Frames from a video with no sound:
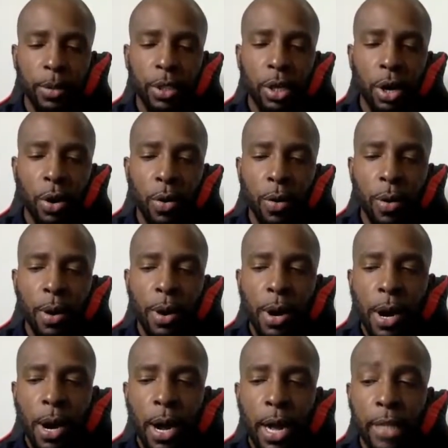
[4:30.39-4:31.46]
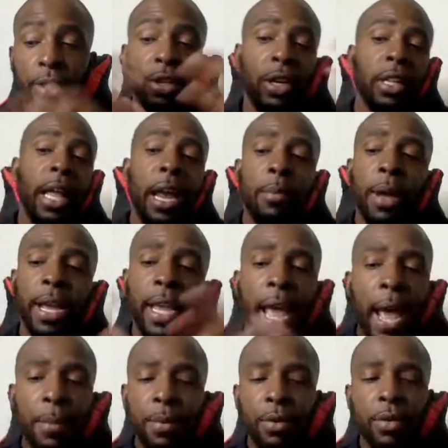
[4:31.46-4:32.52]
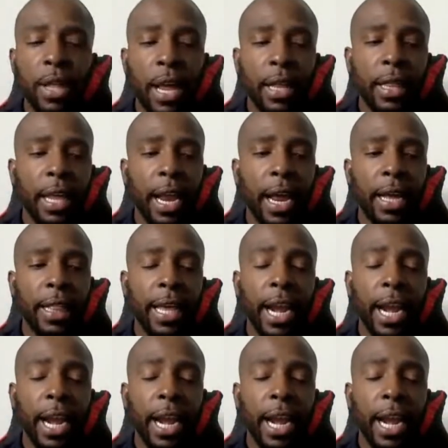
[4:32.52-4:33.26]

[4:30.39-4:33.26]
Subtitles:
So I took a lot of my capital that I